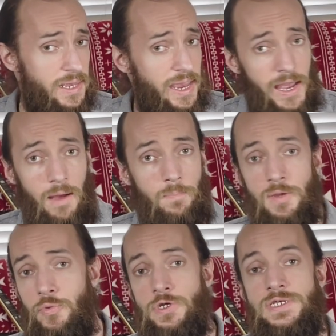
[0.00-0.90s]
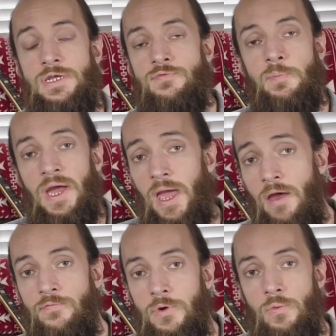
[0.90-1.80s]
can't be perceived by
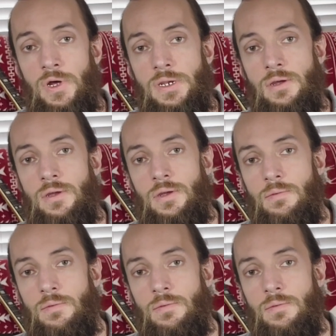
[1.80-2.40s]
everyone